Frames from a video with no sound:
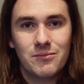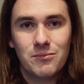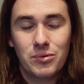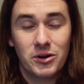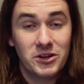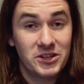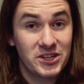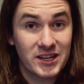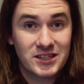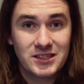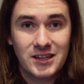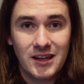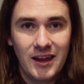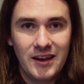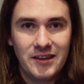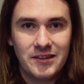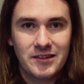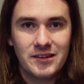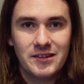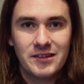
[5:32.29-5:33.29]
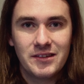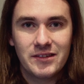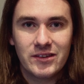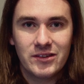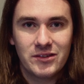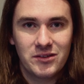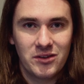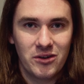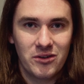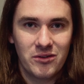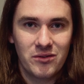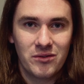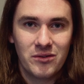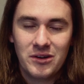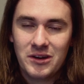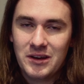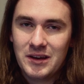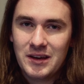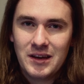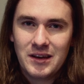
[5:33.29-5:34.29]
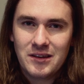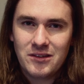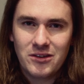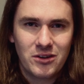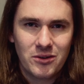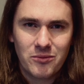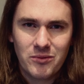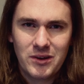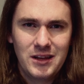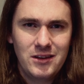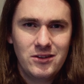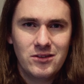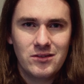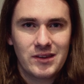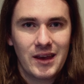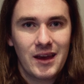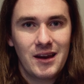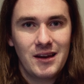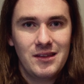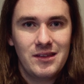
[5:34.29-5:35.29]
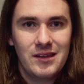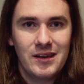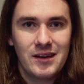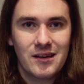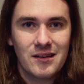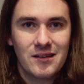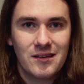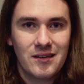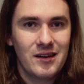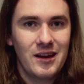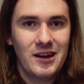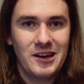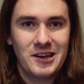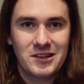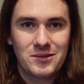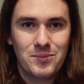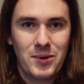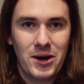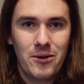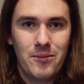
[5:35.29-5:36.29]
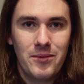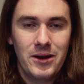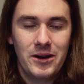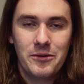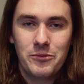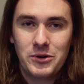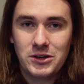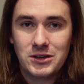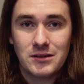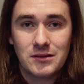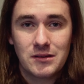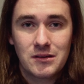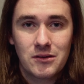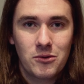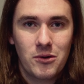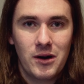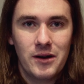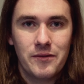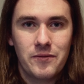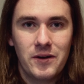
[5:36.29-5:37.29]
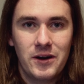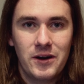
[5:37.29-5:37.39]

projector lenses, so you can really use anything and experiment, which is quite